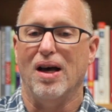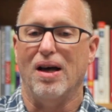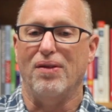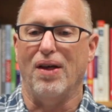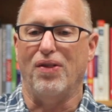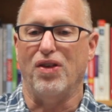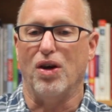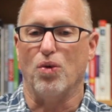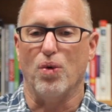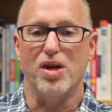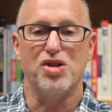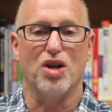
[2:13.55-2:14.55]
that the
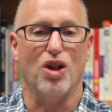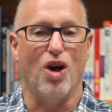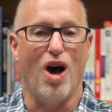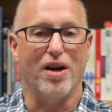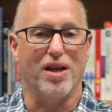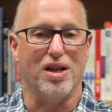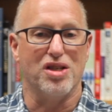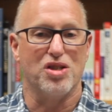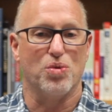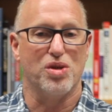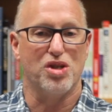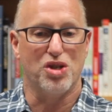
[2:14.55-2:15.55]
original audience
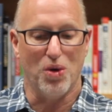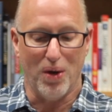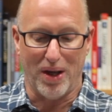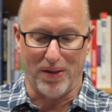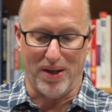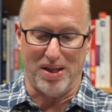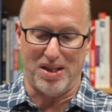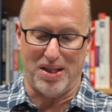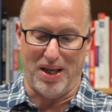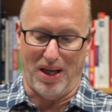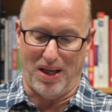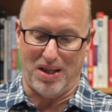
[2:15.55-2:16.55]
was doing these
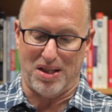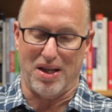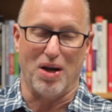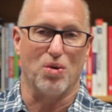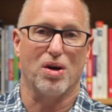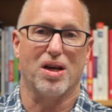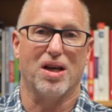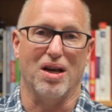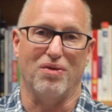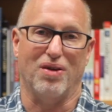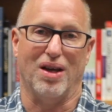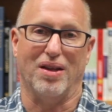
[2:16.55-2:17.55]
things. They were
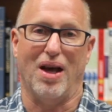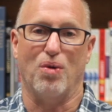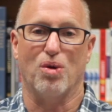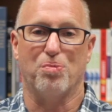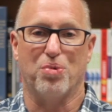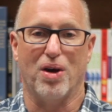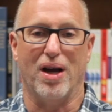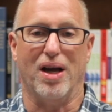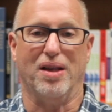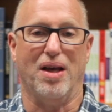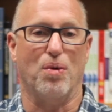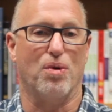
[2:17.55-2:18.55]
giving, they were
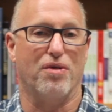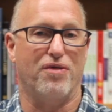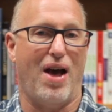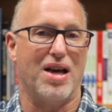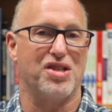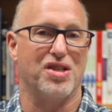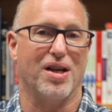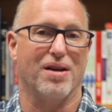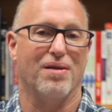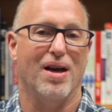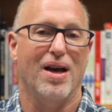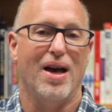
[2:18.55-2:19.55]
praying, they were fasting.
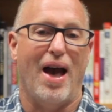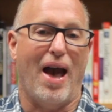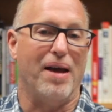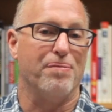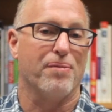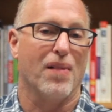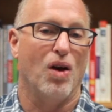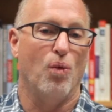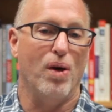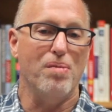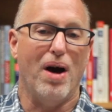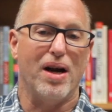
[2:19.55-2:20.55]
And
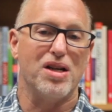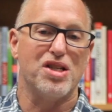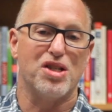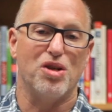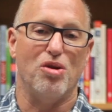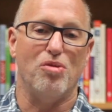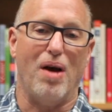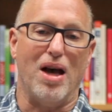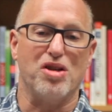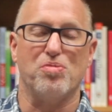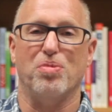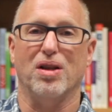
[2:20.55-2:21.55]
we might assume
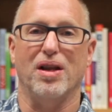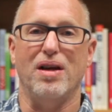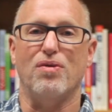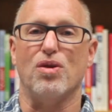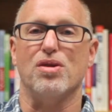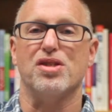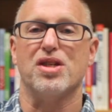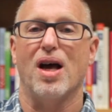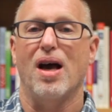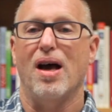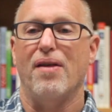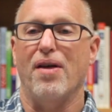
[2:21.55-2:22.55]
as believers
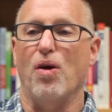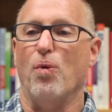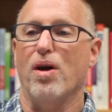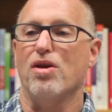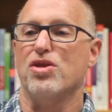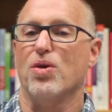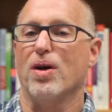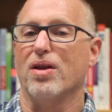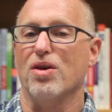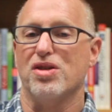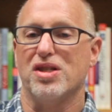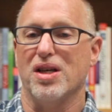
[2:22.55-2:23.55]
that we're doing
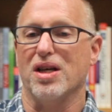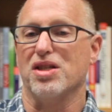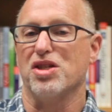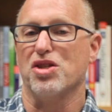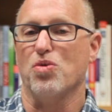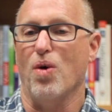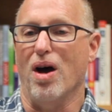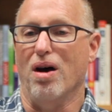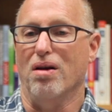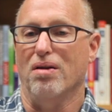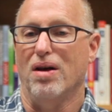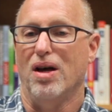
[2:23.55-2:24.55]
those things as
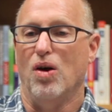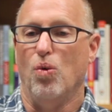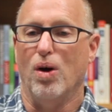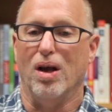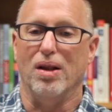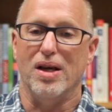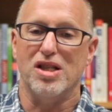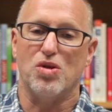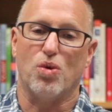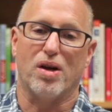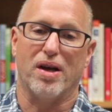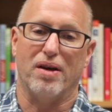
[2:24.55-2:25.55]
well. Well, at least
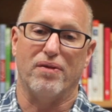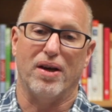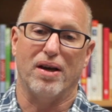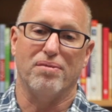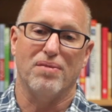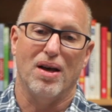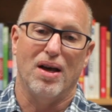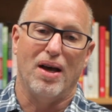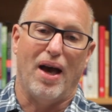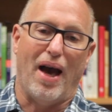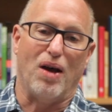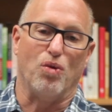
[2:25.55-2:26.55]
we're giving
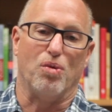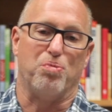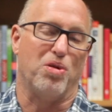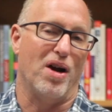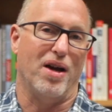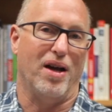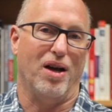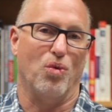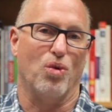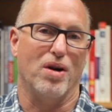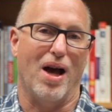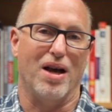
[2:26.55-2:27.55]
and we're praying.
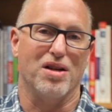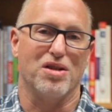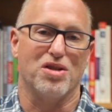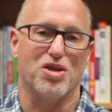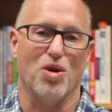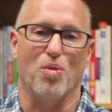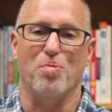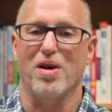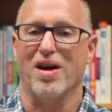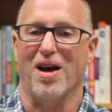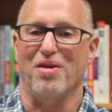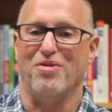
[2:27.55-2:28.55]
We're not so
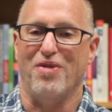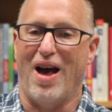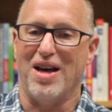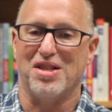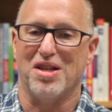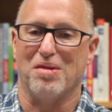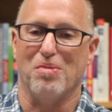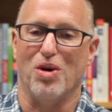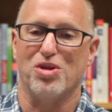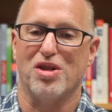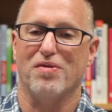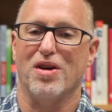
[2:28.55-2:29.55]
big on fasting.
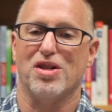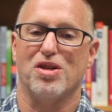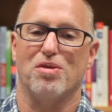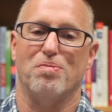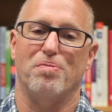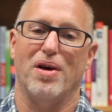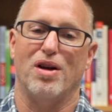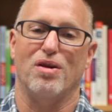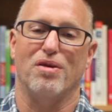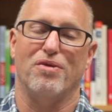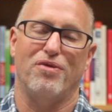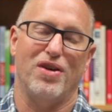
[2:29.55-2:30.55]
Most of us are better
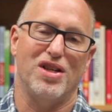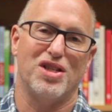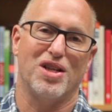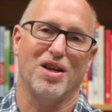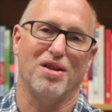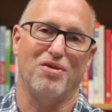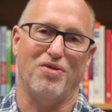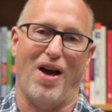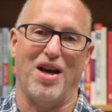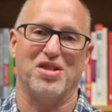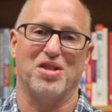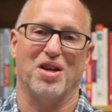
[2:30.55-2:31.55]
at feasting than
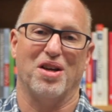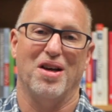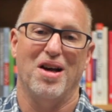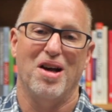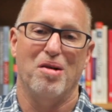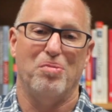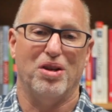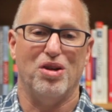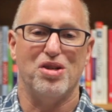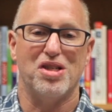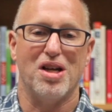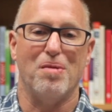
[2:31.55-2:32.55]
fasting, but
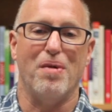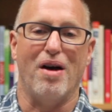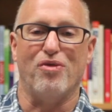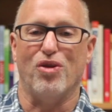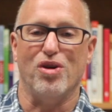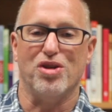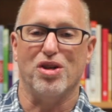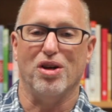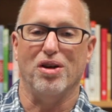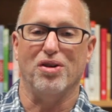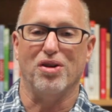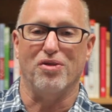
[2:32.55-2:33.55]
there's some effort
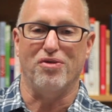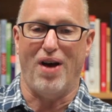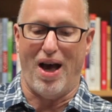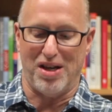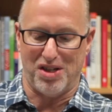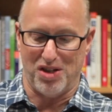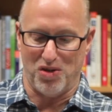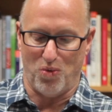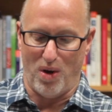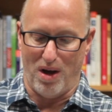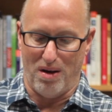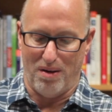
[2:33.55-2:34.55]
to, to fast as
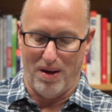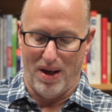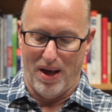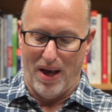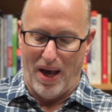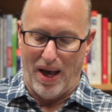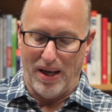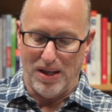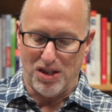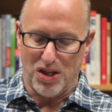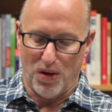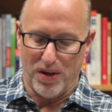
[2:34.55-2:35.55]
well.
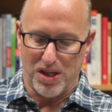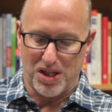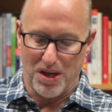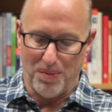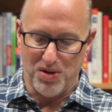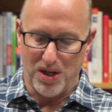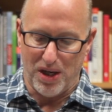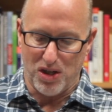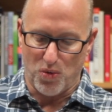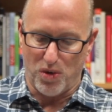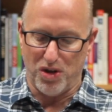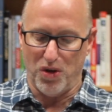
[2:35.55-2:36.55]
And so the assumption
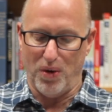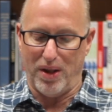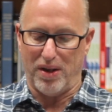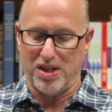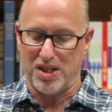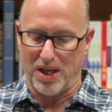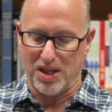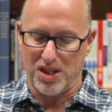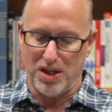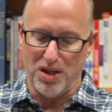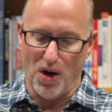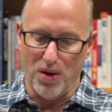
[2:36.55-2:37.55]
is we're doing these things.
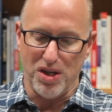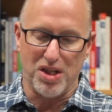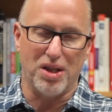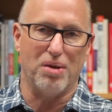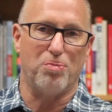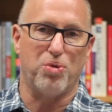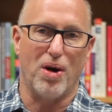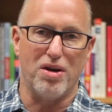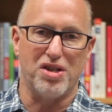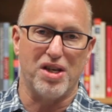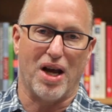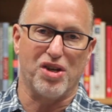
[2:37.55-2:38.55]
And notice in the prayer
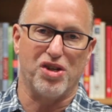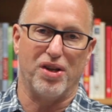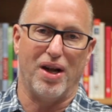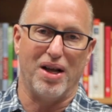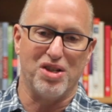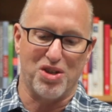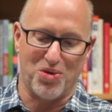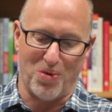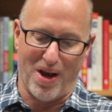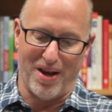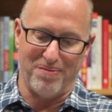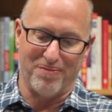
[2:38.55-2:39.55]
section that I just
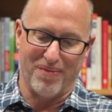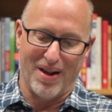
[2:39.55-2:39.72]
read,